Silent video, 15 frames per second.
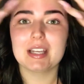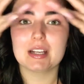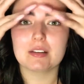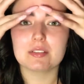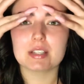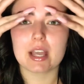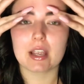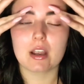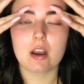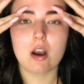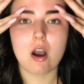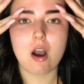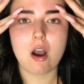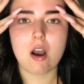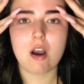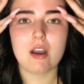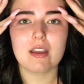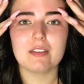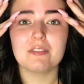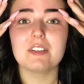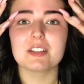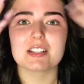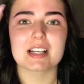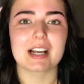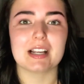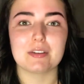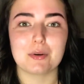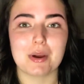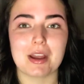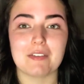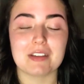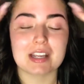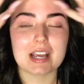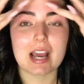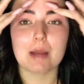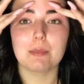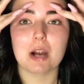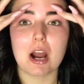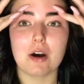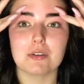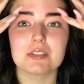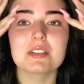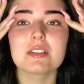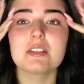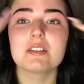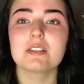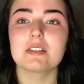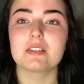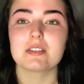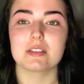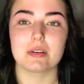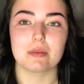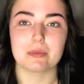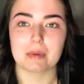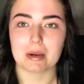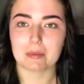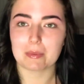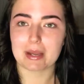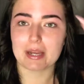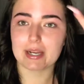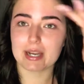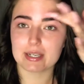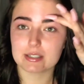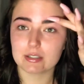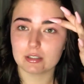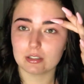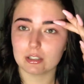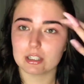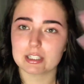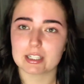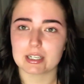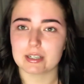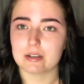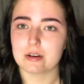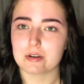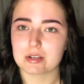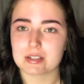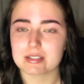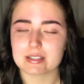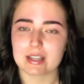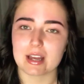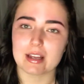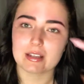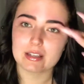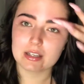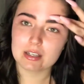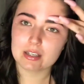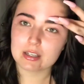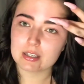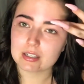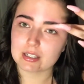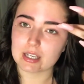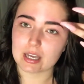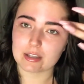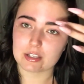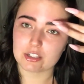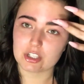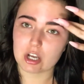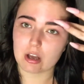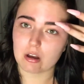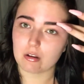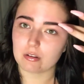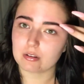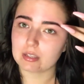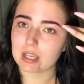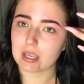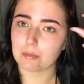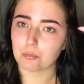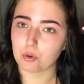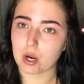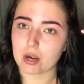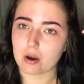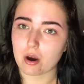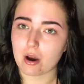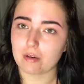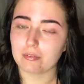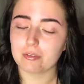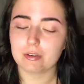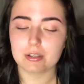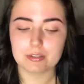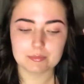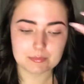And I was like, it feels like I don't have any eyebrows. So right away I had to look and I noticed that, yeah, the gel came right off.